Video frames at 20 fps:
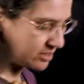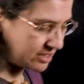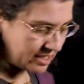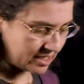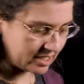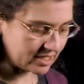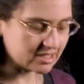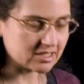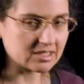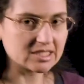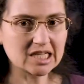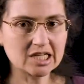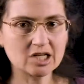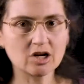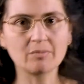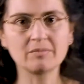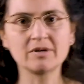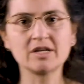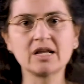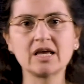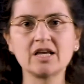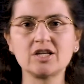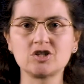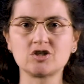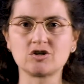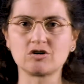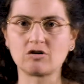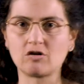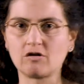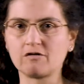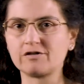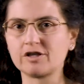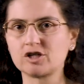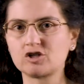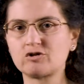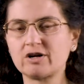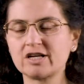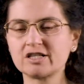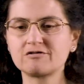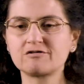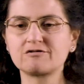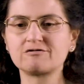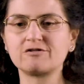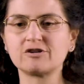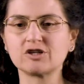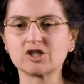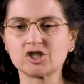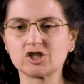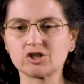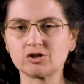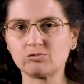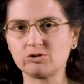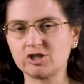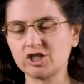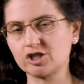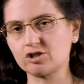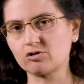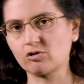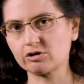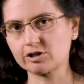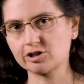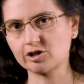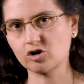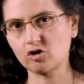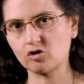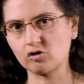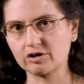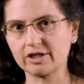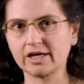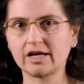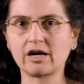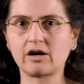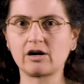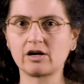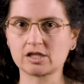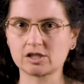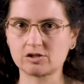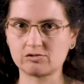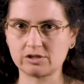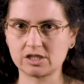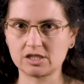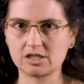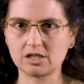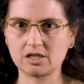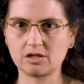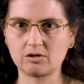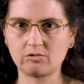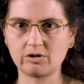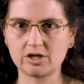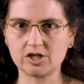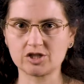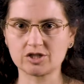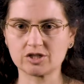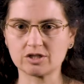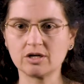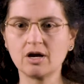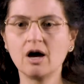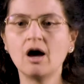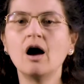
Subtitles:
the denominator of the transfer function, which is also called the characteristic equation